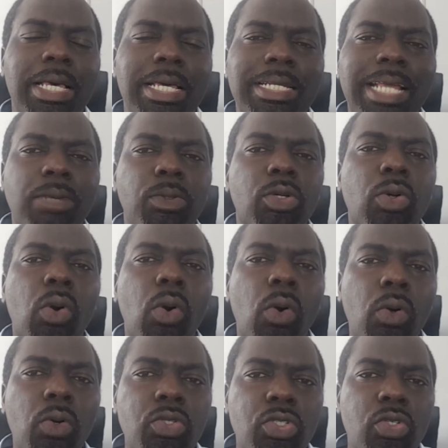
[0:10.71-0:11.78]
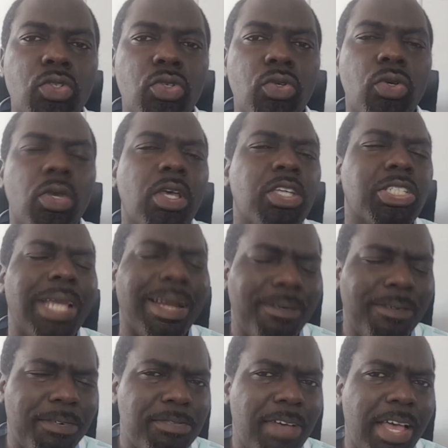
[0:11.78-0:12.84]
that will cause you to
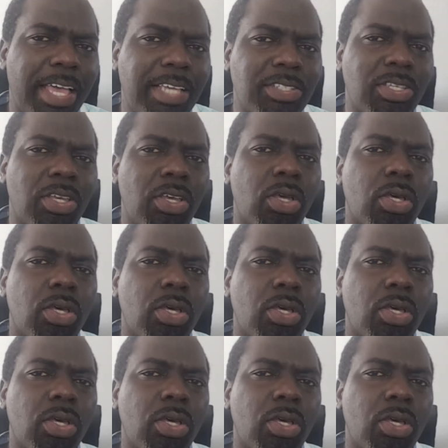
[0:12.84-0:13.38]
sacrifice